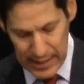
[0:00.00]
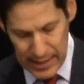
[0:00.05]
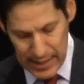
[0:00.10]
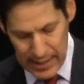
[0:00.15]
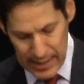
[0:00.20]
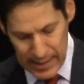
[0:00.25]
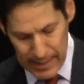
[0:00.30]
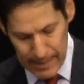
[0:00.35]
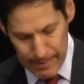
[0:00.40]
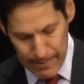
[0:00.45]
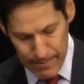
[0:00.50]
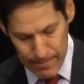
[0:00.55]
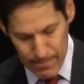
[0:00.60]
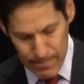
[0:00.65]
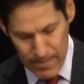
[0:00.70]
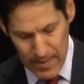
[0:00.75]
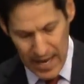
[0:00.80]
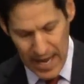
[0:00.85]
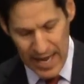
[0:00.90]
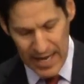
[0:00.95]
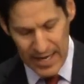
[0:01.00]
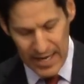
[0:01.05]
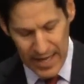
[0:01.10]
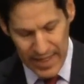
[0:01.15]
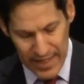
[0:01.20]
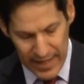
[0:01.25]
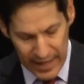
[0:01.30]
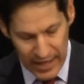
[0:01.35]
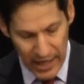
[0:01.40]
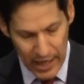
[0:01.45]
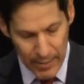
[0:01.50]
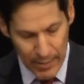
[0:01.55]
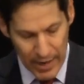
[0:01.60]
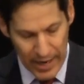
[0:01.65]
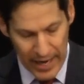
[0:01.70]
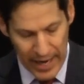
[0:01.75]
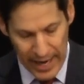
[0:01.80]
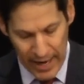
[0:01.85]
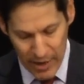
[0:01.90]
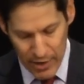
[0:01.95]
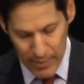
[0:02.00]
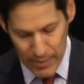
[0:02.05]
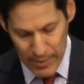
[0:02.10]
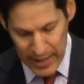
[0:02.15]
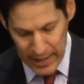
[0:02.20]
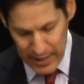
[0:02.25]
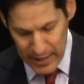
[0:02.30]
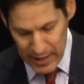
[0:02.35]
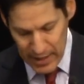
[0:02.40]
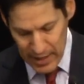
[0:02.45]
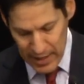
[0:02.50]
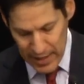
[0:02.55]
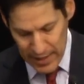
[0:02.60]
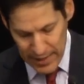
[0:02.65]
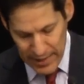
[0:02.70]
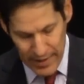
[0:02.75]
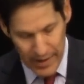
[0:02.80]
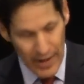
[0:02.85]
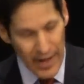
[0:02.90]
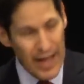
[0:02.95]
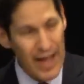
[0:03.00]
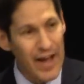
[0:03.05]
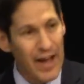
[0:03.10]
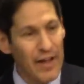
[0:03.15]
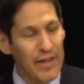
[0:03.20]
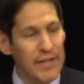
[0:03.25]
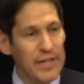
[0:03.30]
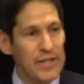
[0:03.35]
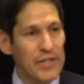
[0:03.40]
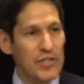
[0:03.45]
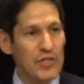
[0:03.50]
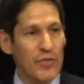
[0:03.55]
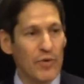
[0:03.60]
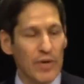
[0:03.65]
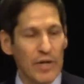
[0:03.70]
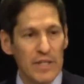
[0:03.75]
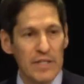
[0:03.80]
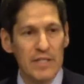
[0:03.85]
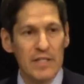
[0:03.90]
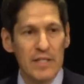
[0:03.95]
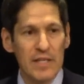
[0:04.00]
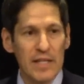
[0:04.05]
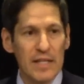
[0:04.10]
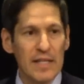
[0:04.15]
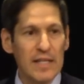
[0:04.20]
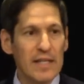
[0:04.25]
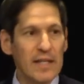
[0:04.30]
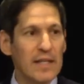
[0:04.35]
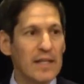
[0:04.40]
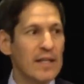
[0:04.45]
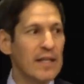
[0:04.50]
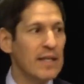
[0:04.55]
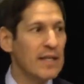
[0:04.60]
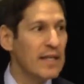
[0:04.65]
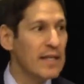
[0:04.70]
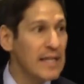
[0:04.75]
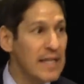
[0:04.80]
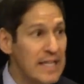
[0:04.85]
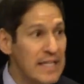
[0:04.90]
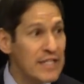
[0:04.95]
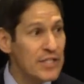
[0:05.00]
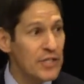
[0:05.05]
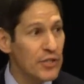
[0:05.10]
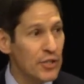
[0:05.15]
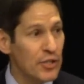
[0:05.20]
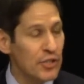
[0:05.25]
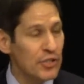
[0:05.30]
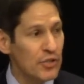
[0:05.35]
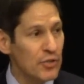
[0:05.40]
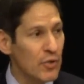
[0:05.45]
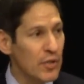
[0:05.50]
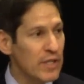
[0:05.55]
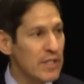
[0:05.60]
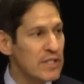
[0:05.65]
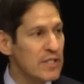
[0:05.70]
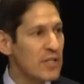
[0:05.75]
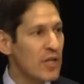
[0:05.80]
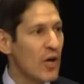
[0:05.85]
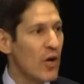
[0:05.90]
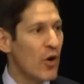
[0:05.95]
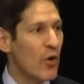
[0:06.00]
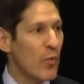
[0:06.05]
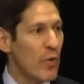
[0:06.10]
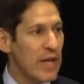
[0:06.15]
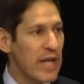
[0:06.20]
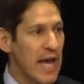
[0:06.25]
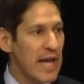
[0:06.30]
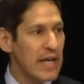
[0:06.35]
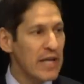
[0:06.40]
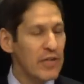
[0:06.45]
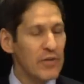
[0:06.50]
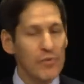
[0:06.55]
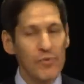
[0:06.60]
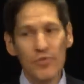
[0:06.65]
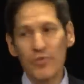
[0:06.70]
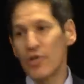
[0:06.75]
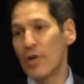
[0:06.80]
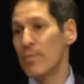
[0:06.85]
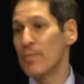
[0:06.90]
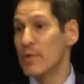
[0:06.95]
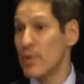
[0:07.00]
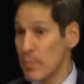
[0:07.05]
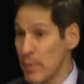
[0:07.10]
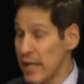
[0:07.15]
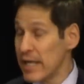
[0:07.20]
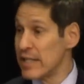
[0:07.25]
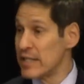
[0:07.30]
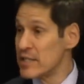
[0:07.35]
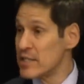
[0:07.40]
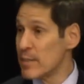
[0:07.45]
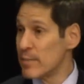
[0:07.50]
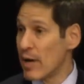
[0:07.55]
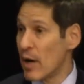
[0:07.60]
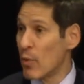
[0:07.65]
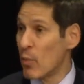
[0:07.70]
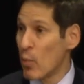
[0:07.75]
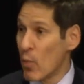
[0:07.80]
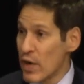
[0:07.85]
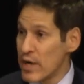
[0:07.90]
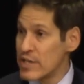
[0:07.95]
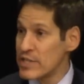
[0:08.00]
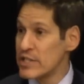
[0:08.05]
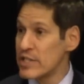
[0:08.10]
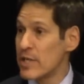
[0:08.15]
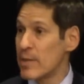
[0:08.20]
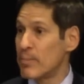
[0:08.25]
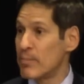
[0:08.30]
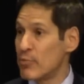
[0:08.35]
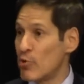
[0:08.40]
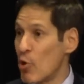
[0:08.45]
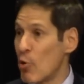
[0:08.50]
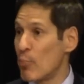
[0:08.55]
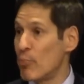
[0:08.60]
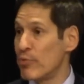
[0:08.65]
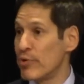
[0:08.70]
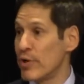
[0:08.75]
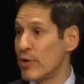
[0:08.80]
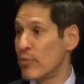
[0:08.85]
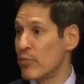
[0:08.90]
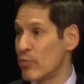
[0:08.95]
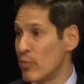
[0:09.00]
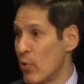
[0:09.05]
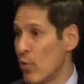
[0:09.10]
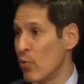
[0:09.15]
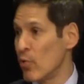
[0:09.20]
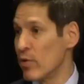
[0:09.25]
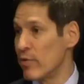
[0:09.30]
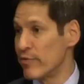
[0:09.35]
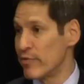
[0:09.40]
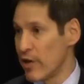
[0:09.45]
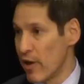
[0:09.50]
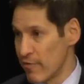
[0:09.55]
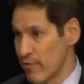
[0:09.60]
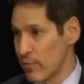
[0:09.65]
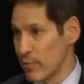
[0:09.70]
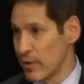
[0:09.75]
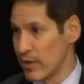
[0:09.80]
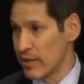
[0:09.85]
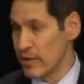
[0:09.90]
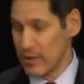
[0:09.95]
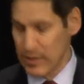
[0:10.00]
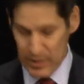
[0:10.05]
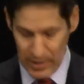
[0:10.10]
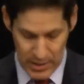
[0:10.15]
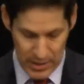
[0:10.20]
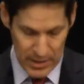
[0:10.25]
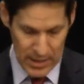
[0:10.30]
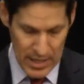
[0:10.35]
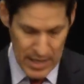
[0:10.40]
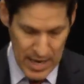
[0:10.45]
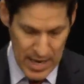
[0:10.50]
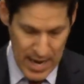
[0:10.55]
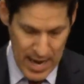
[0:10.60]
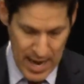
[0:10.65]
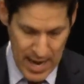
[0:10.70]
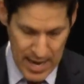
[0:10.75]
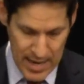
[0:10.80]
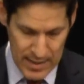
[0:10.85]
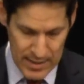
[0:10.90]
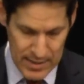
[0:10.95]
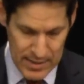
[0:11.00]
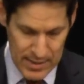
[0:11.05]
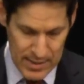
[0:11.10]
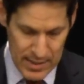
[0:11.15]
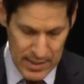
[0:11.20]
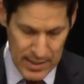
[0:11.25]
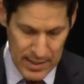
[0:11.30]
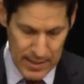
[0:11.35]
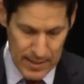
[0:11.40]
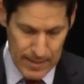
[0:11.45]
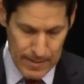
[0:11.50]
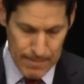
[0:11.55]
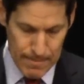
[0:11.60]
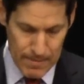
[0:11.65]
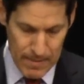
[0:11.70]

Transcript: uh, and thinking about how to make the healthy choice, the, the easier choice, we get into some debates about what is the appropriate role of government. And uh,